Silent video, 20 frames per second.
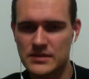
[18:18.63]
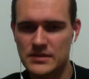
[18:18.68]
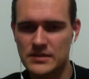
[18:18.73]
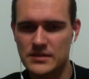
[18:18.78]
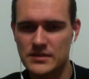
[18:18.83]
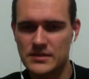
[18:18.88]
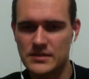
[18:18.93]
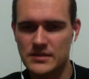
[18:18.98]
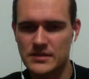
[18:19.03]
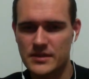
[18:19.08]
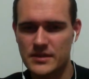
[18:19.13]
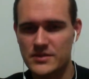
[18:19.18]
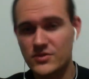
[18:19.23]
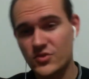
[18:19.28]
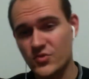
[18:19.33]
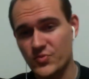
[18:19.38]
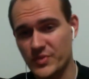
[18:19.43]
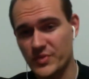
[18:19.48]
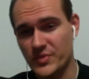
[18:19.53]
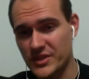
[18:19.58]
The
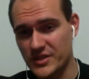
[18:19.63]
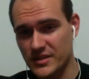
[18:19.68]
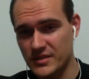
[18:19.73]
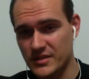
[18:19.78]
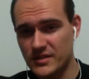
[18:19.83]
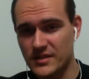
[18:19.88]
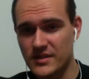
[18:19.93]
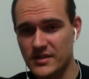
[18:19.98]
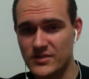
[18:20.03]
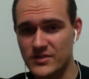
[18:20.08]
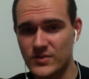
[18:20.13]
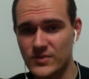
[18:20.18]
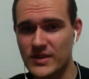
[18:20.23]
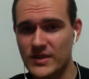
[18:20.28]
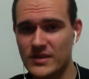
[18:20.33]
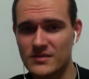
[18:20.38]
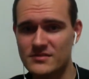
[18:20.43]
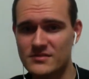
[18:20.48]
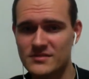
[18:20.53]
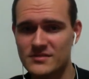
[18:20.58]
text-to-speech I did as
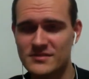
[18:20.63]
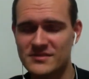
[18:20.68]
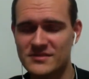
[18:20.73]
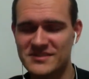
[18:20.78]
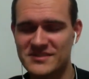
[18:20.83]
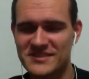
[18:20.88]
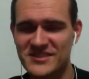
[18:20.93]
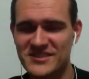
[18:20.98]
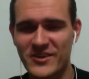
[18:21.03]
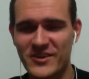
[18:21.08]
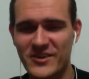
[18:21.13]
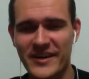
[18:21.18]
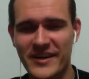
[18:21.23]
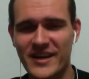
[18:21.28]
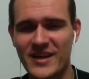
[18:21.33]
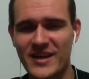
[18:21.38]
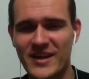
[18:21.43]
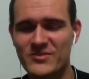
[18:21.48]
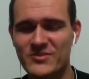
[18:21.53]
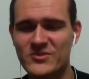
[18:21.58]
well. Sorry,
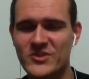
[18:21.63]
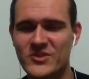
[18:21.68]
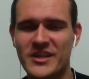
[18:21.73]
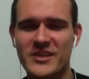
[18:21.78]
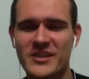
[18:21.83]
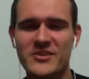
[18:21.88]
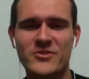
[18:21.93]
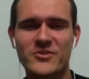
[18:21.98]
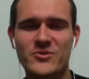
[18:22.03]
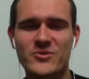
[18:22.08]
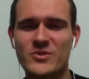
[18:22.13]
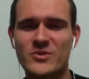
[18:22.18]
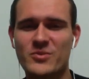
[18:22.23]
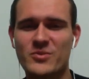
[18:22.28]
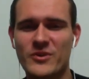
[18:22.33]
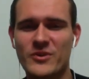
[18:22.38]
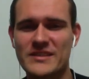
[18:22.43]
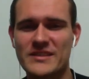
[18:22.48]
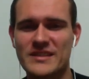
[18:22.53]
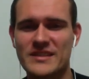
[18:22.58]
I'm checking through the
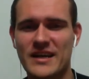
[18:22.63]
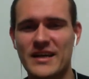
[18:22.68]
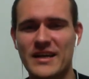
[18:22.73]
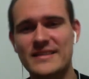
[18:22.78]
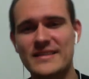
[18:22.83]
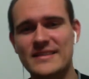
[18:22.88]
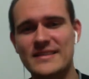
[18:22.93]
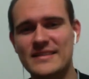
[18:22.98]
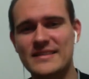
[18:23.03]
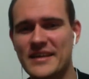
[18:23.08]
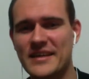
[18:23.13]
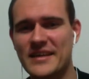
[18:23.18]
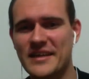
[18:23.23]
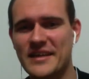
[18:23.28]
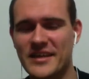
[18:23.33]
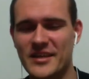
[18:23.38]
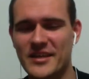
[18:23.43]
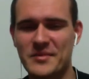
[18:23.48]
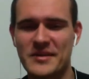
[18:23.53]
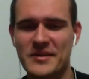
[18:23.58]
points I had
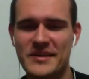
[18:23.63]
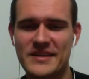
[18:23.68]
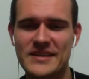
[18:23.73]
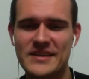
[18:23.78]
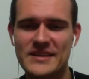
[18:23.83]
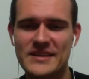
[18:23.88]
in mind.